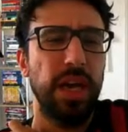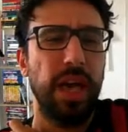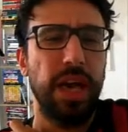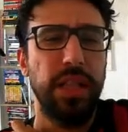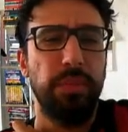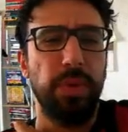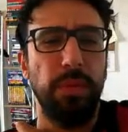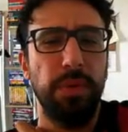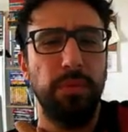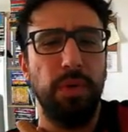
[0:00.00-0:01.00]
And the
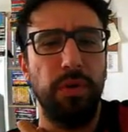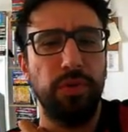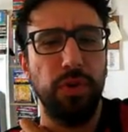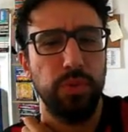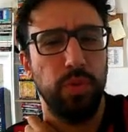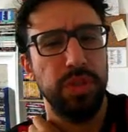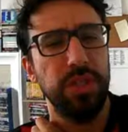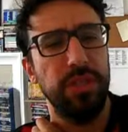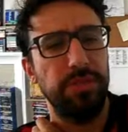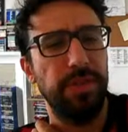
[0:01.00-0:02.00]
problem, of course, wasn't the
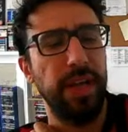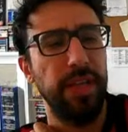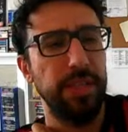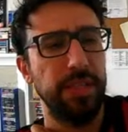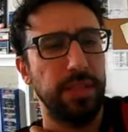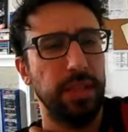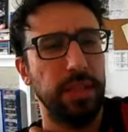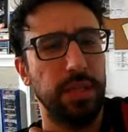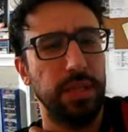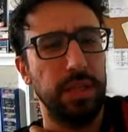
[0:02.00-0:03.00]
defense.
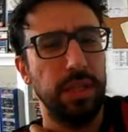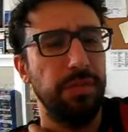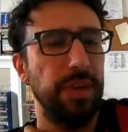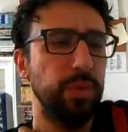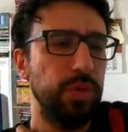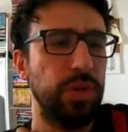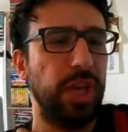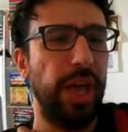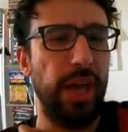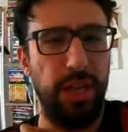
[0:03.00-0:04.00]
The defense was
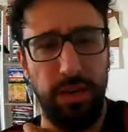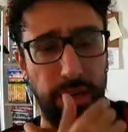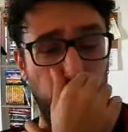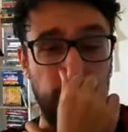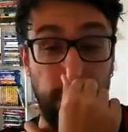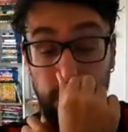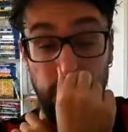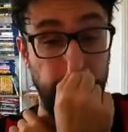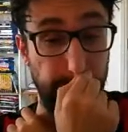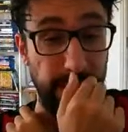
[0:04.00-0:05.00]
okay, not the
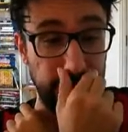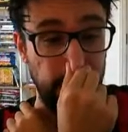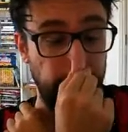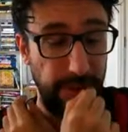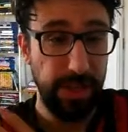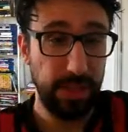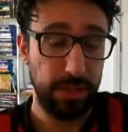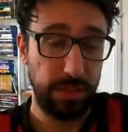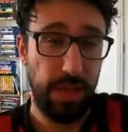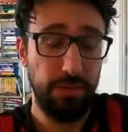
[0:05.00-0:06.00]
best defense
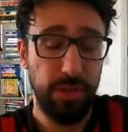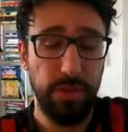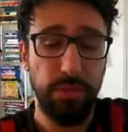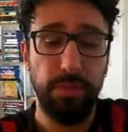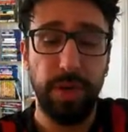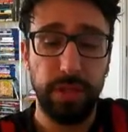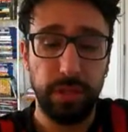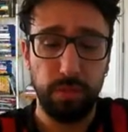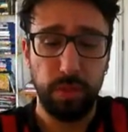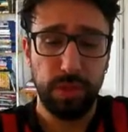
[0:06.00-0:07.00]
ever, but
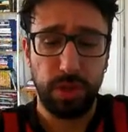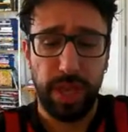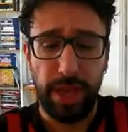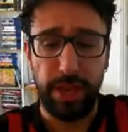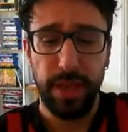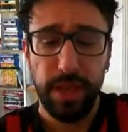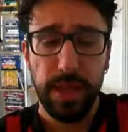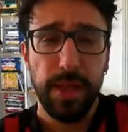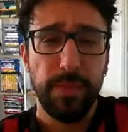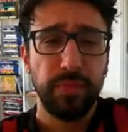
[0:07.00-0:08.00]
it was okay.
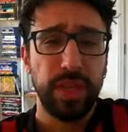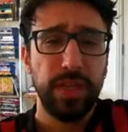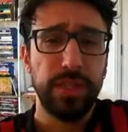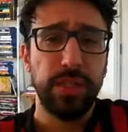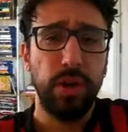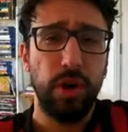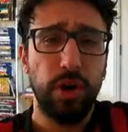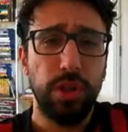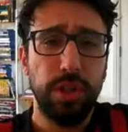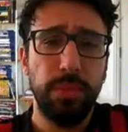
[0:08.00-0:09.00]

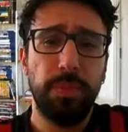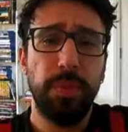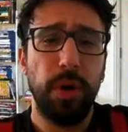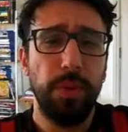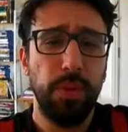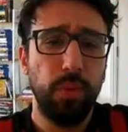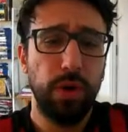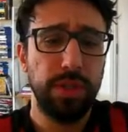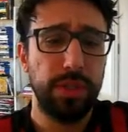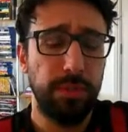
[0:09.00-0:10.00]
So the problem
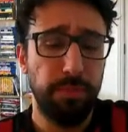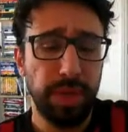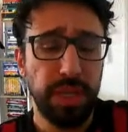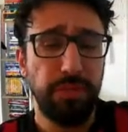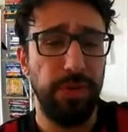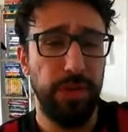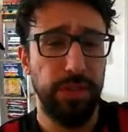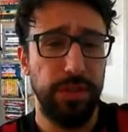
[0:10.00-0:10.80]
was the midfield.